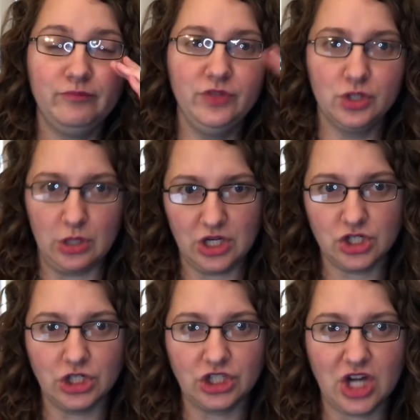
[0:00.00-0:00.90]

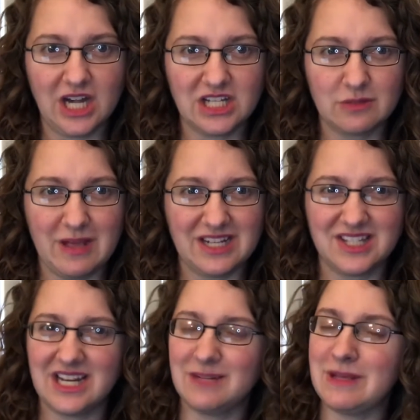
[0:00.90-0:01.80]
traditional Chinese
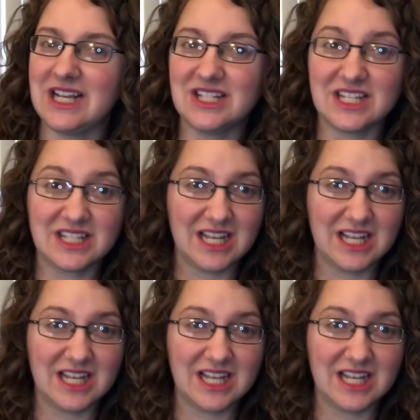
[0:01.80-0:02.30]
medicine because it's